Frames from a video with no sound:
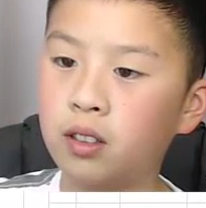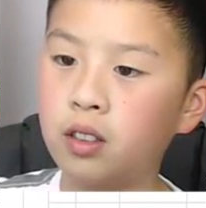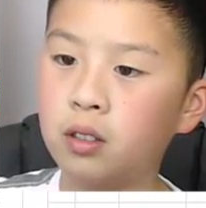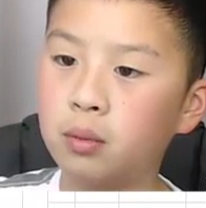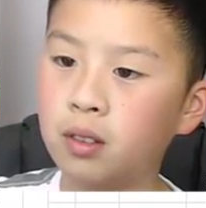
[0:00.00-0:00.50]

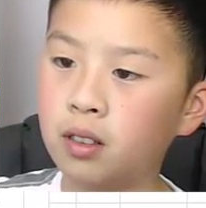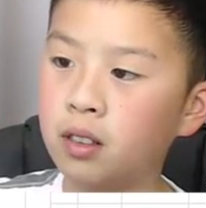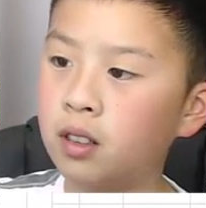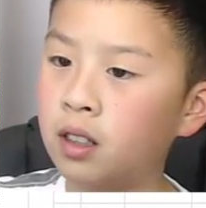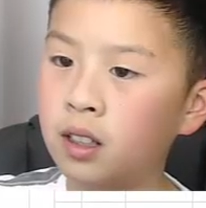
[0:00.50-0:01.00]
zooms,
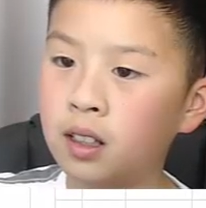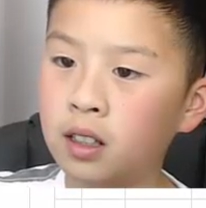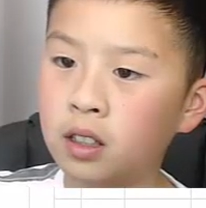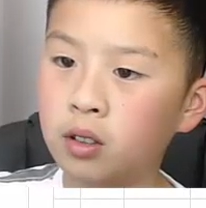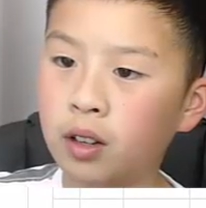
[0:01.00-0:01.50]

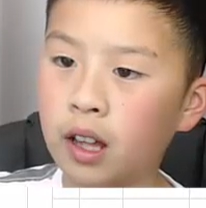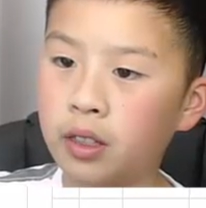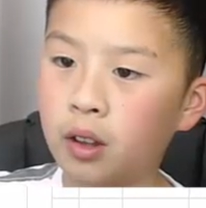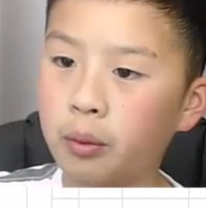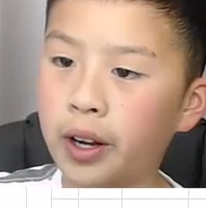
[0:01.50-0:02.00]
you get
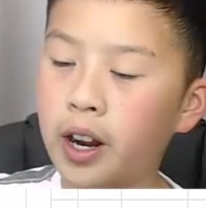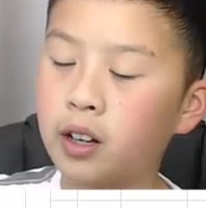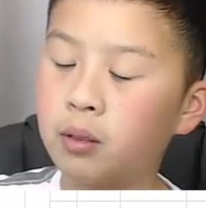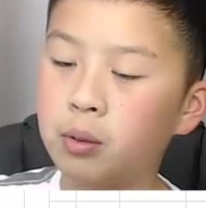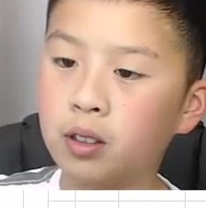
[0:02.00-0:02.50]
the
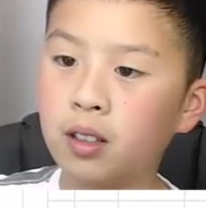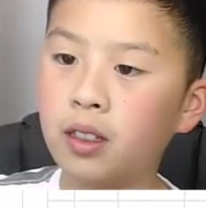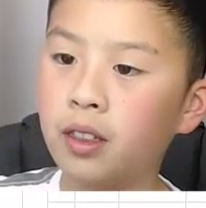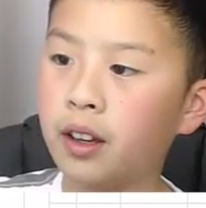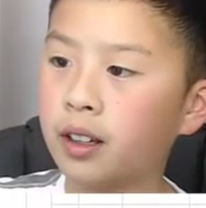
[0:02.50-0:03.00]

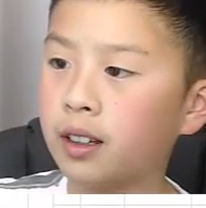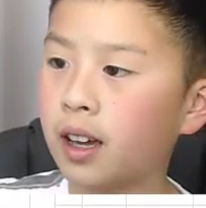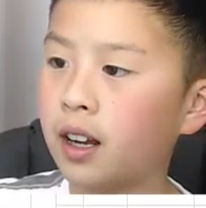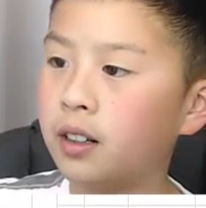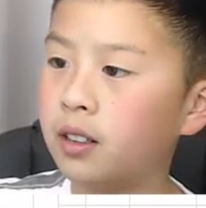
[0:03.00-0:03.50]
100% thing again.